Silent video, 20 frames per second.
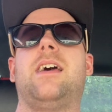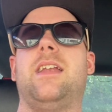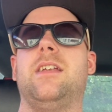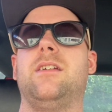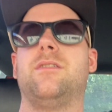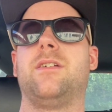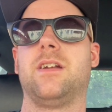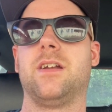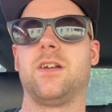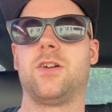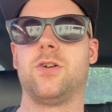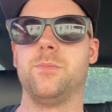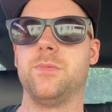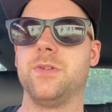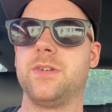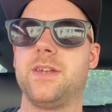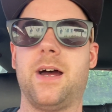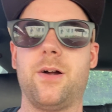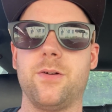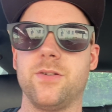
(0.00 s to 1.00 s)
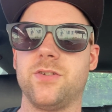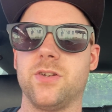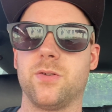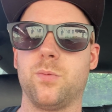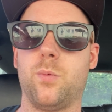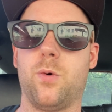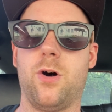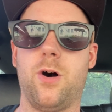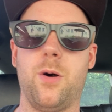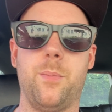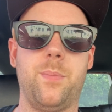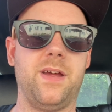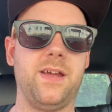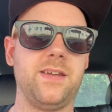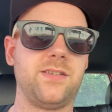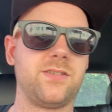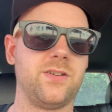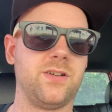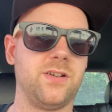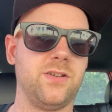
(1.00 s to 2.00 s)
Anything that comes down is just water
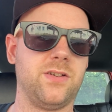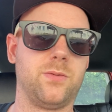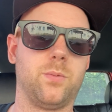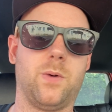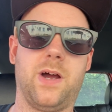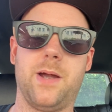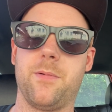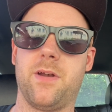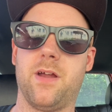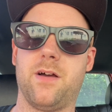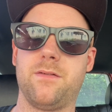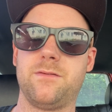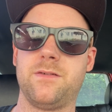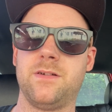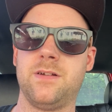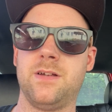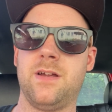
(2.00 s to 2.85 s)
based, so you can just wipe it off.